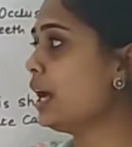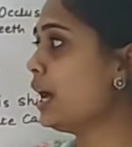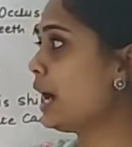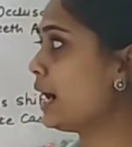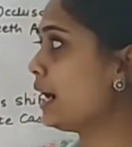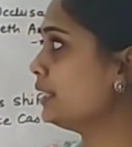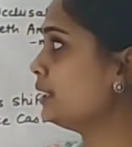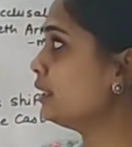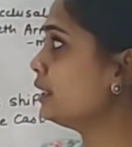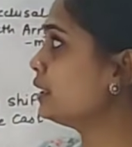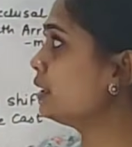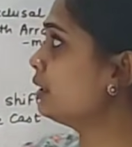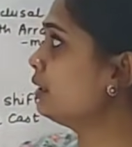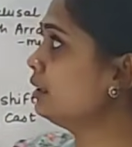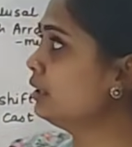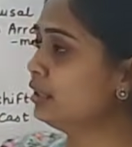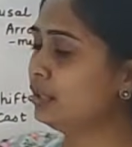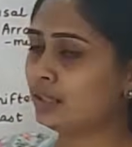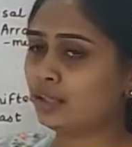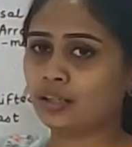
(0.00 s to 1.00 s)
and
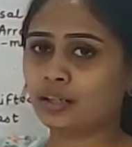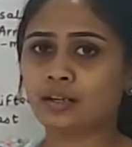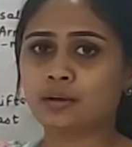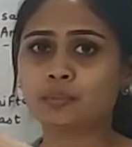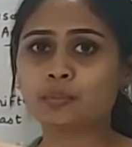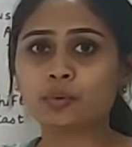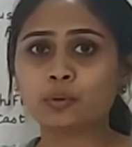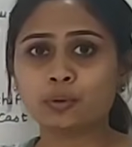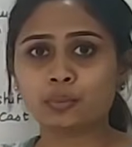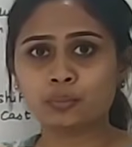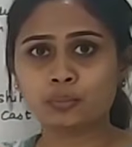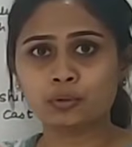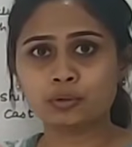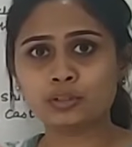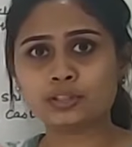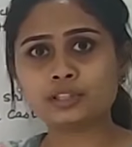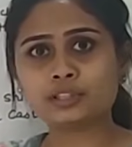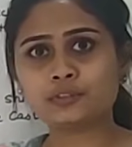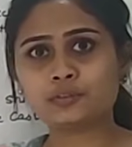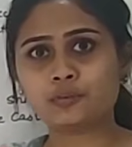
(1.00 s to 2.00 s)
the
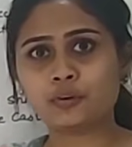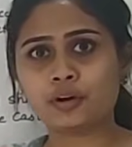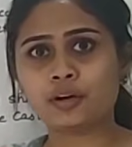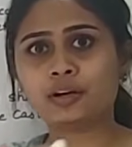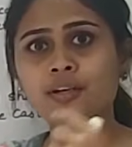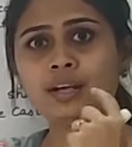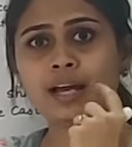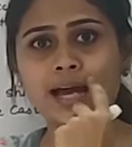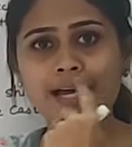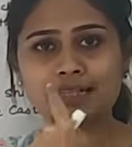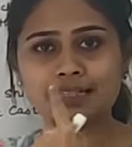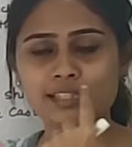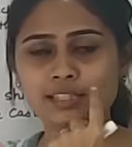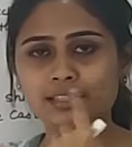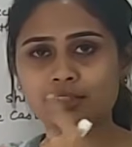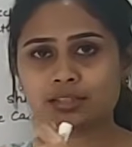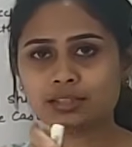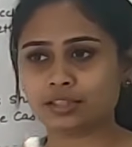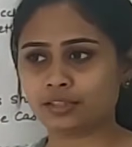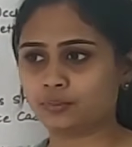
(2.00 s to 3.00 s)
molds for
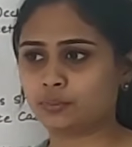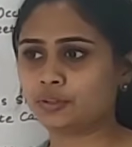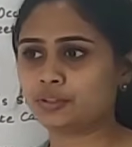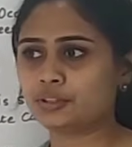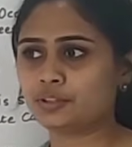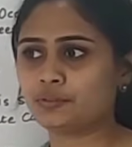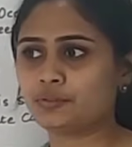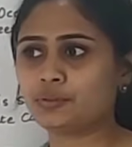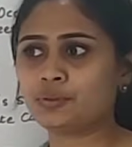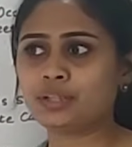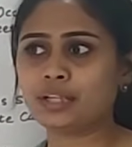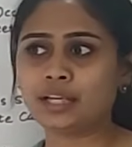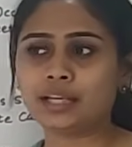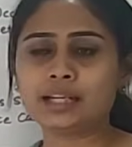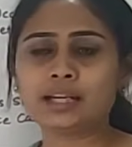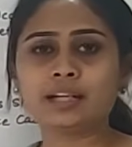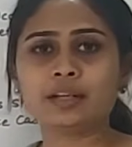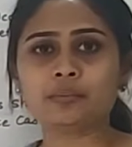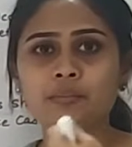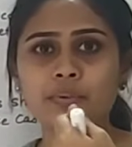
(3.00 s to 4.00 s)
anterior teeth, because if you
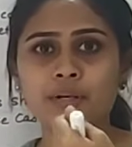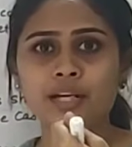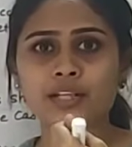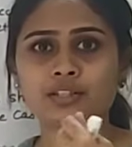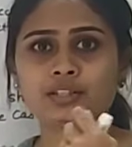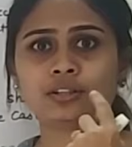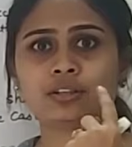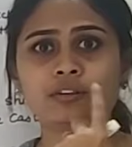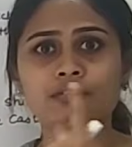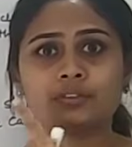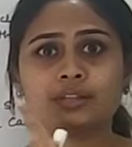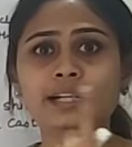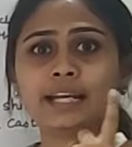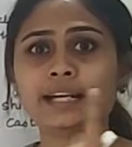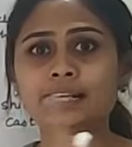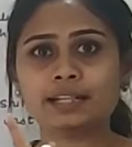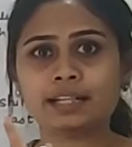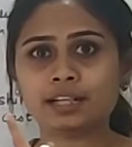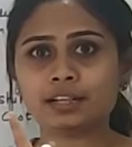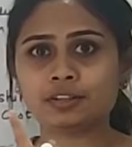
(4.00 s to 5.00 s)
take an impression of a
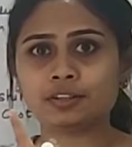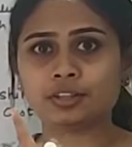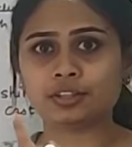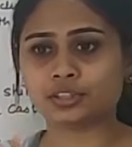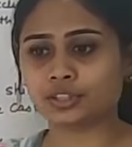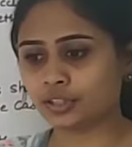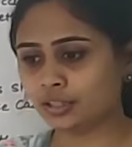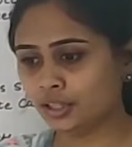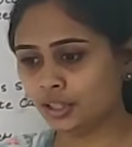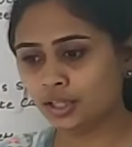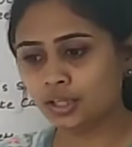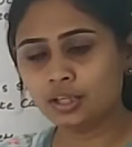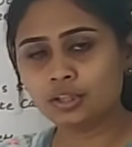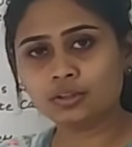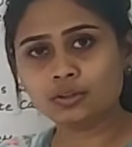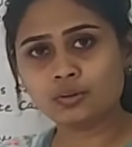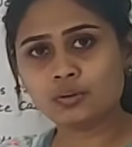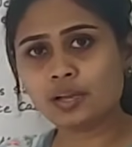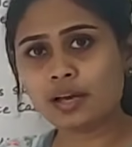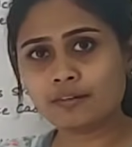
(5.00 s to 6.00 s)
dentate region,
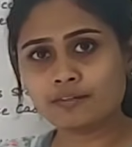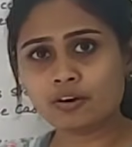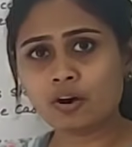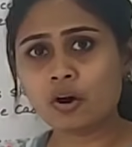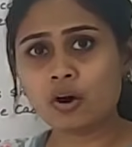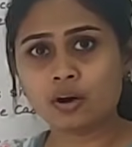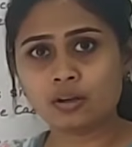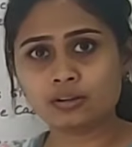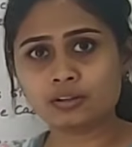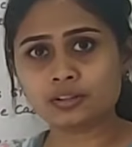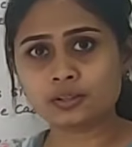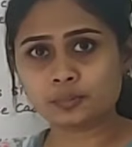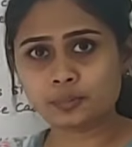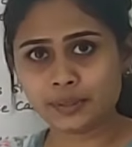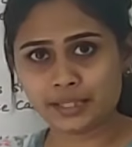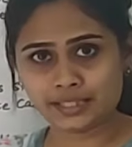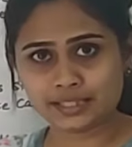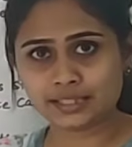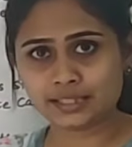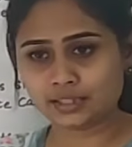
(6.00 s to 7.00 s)
you'll have a hollow
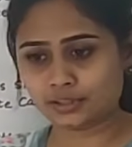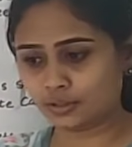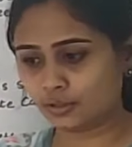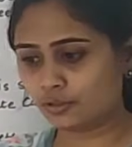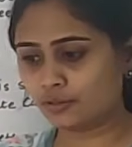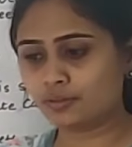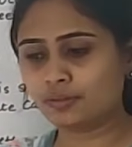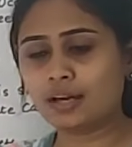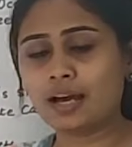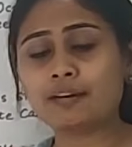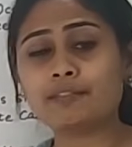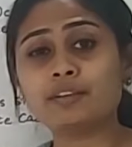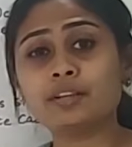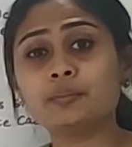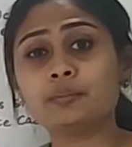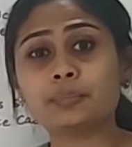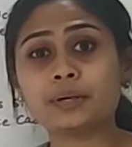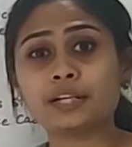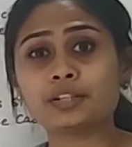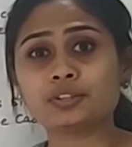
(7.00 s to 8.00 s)
spaces, or you'll have an
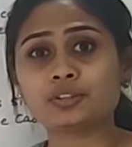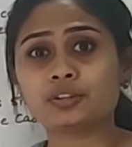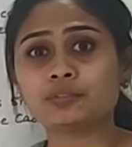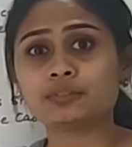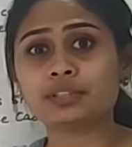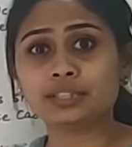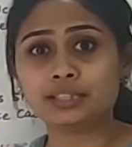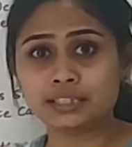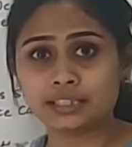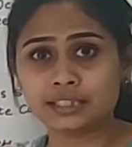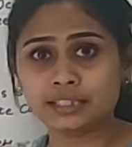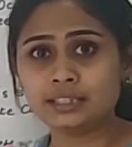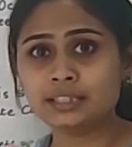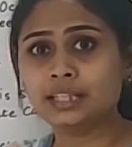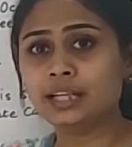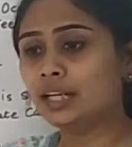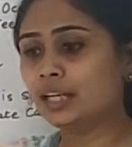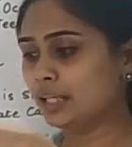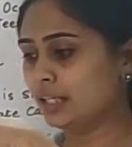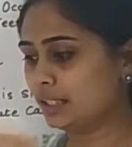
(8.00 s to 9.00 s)
impression of the
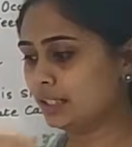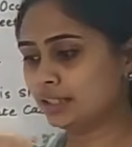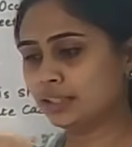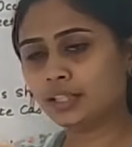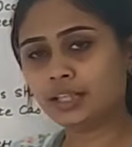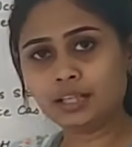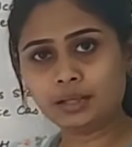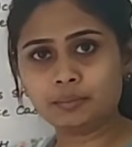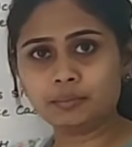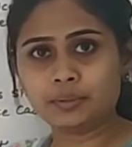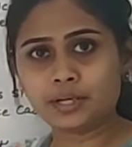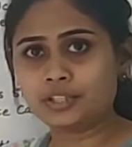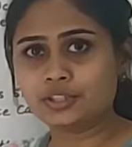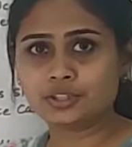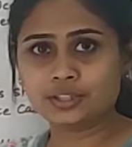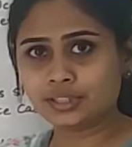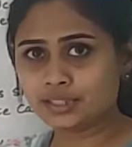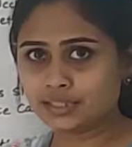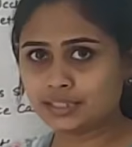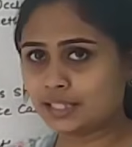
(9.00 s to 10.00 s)
teeth in the
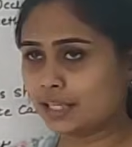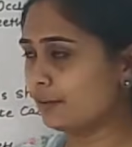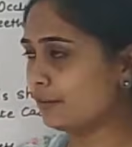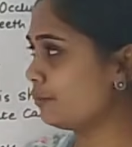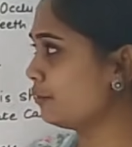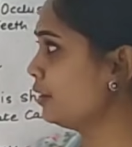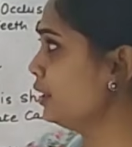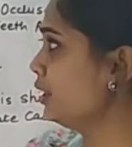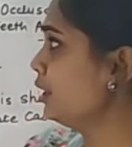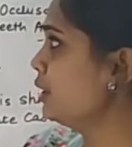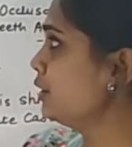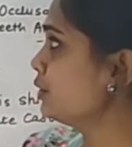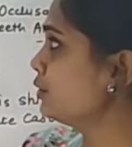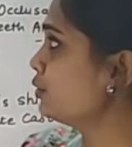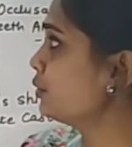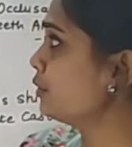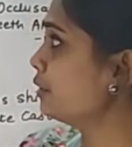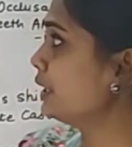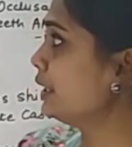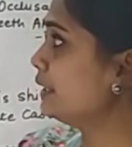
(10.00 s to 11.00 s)
impression itself.
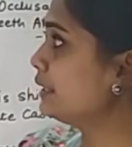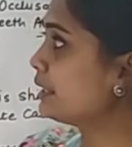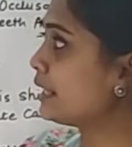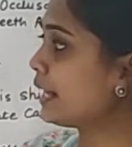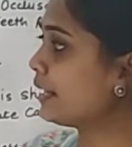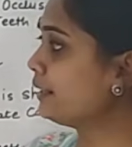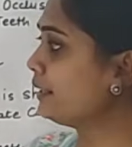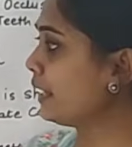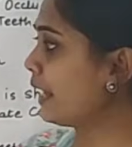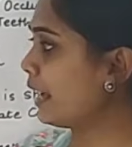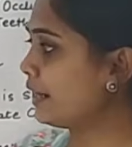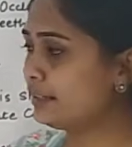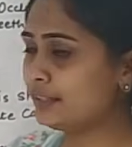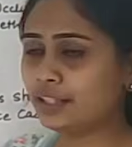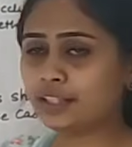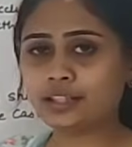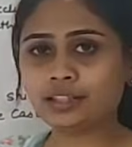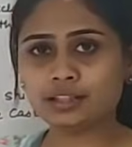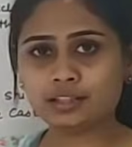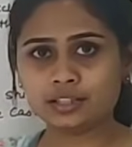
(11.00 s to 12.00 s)
So in that
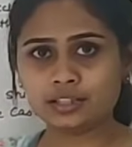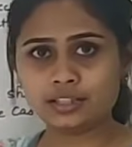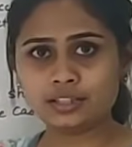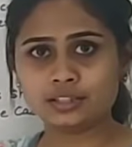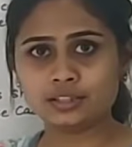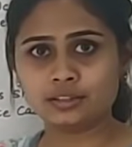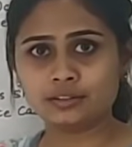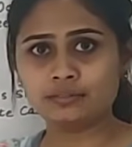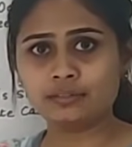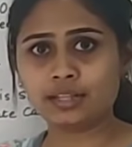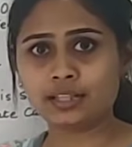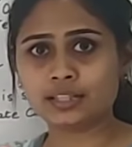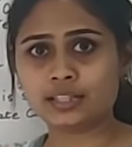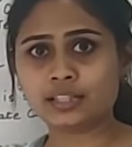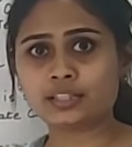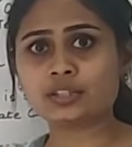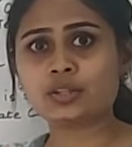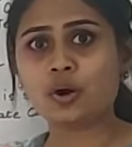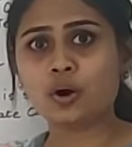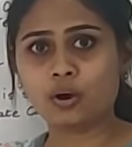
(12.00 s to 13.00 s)
anterior region where
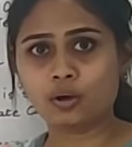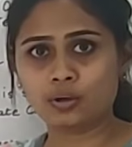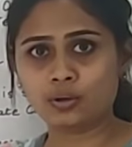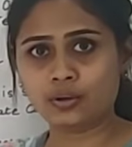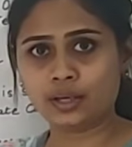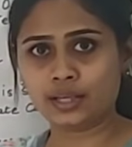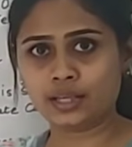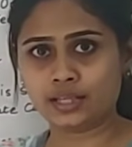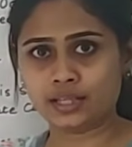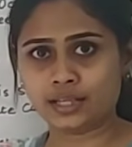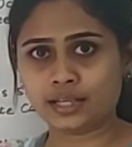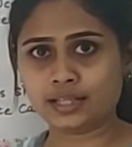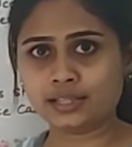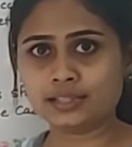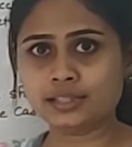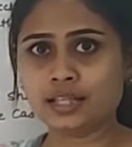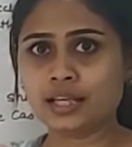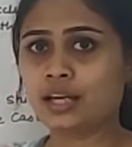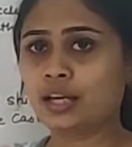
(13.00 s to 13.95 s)
there is hollow areas,